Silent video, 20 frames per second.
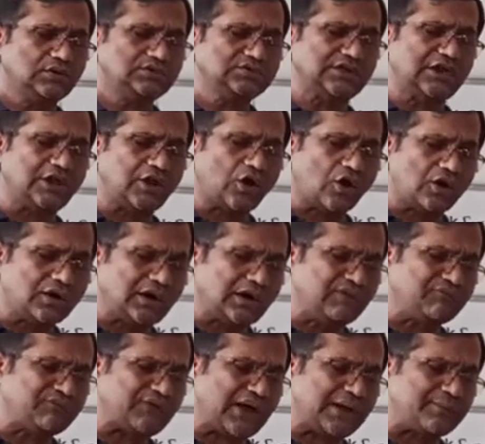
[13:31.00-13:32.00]
the
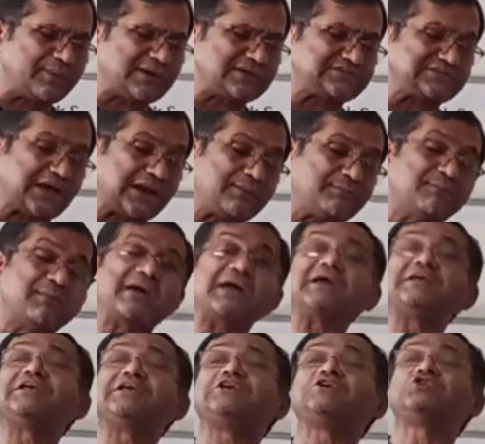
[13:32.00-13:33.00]
longer fibers are
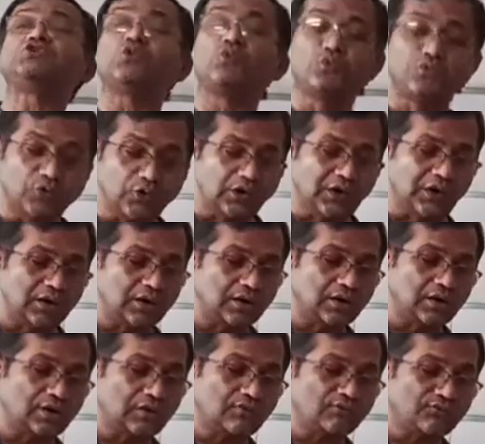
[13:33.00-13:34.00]
made into wool
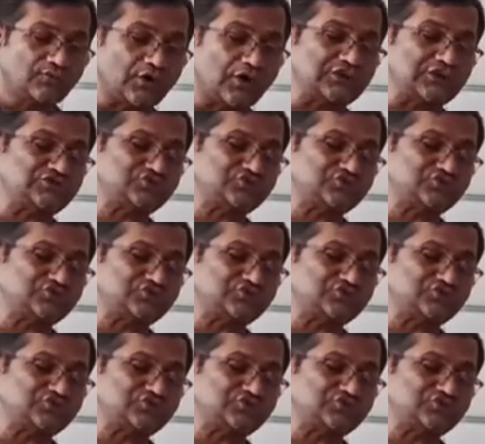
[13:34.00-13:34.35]
for